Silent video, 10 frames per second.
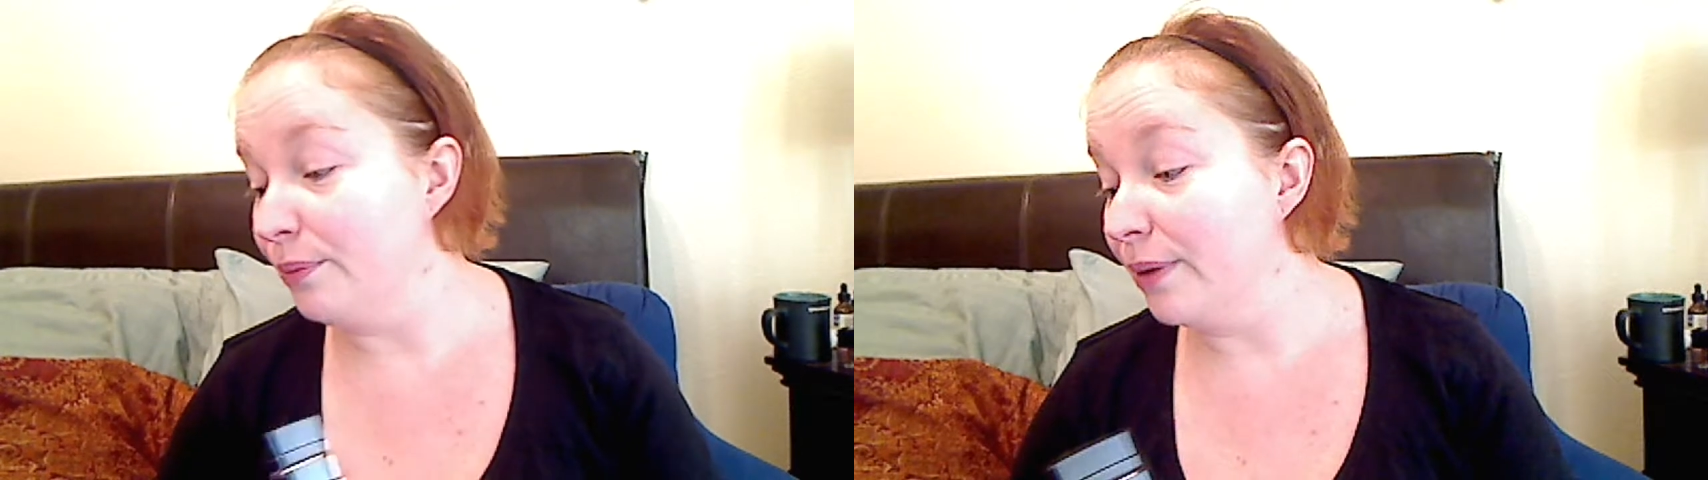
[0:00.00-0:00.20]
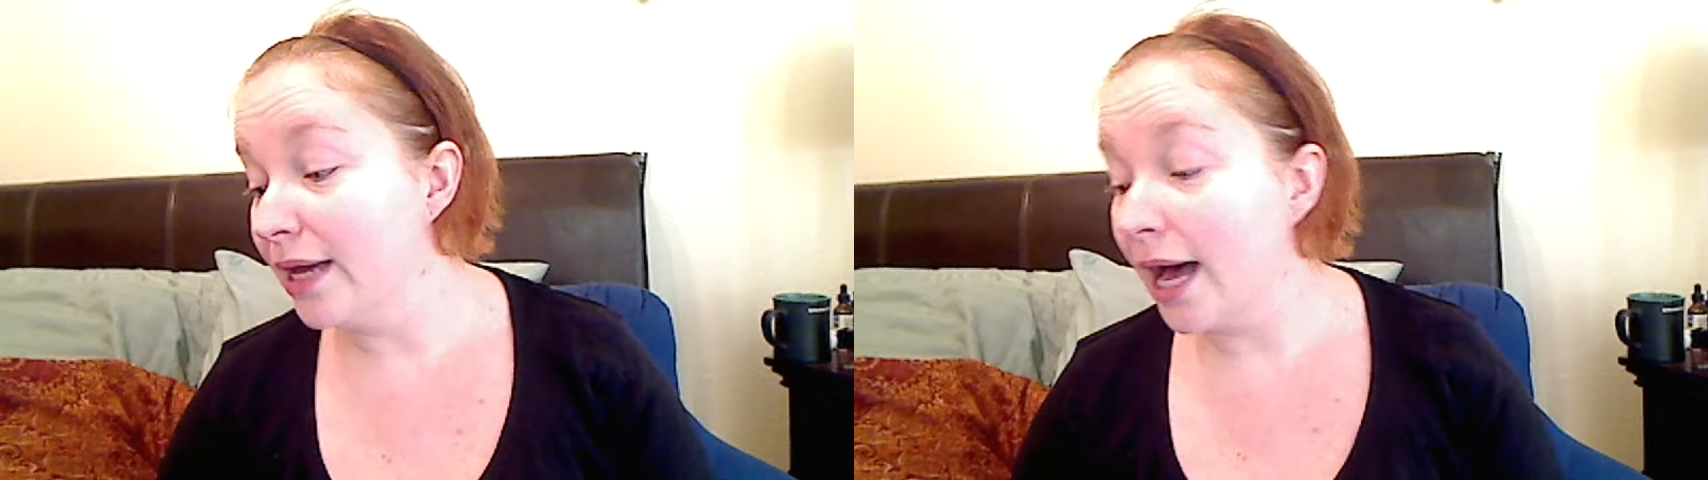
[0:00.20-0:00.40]

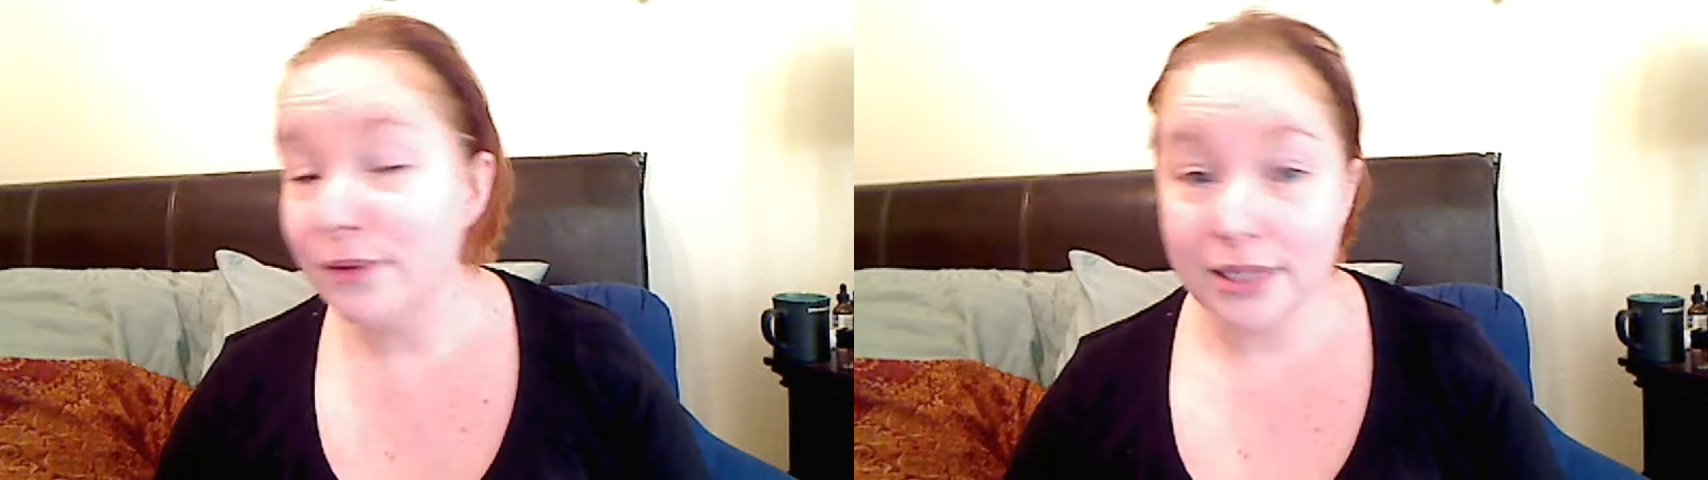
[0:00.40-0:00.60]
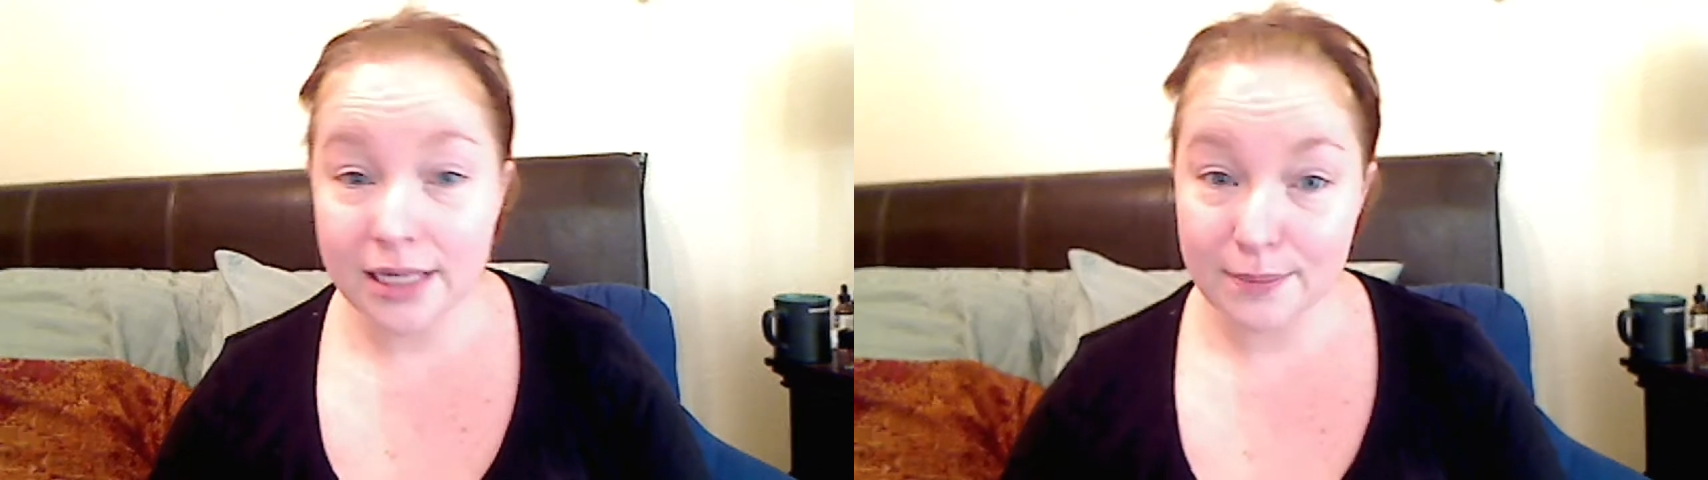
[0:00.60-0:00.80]
but I
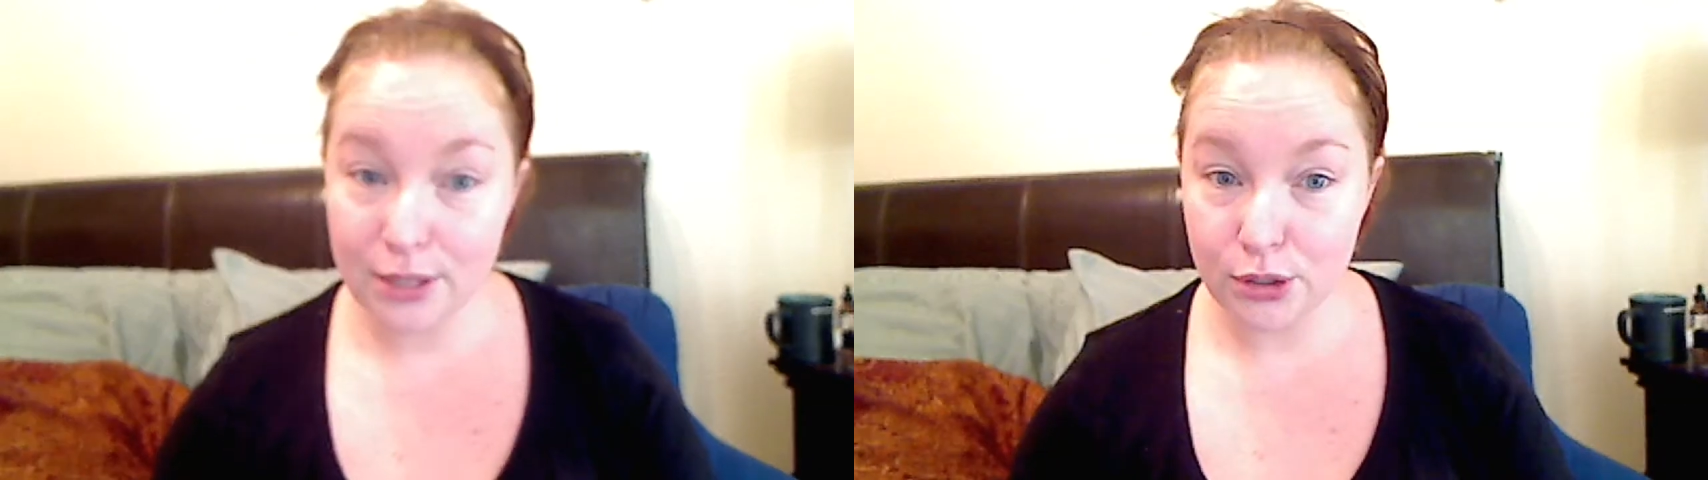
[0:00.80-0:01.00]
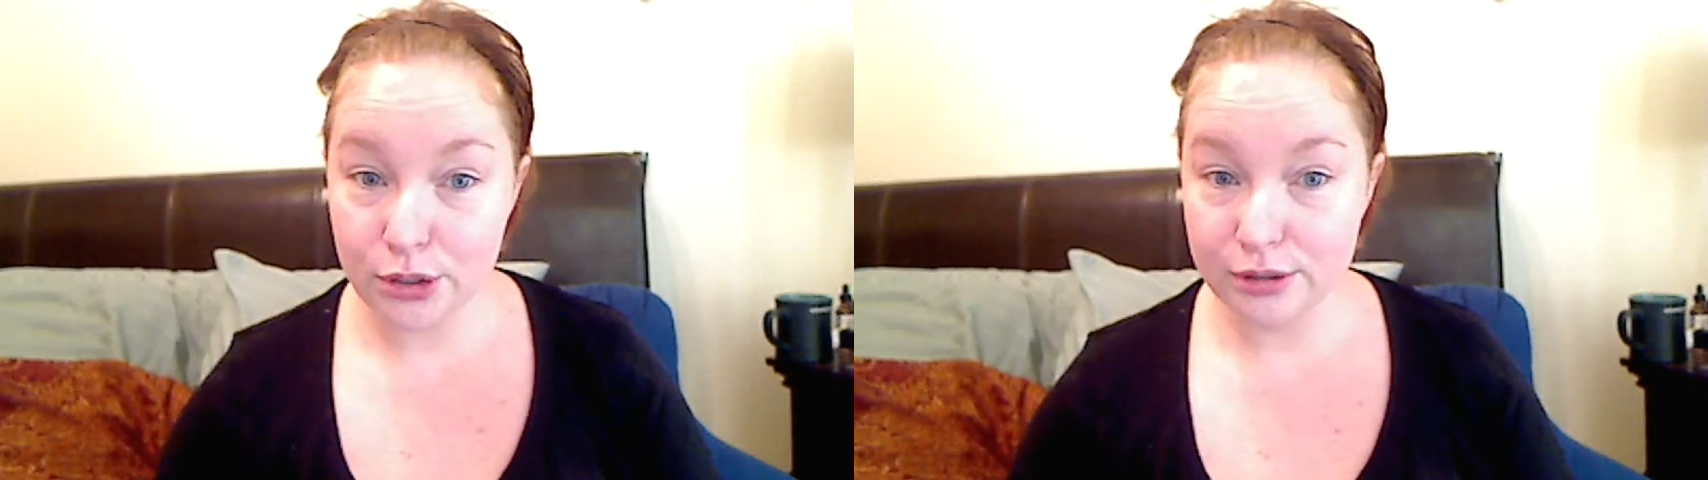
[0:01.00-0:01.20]
will get better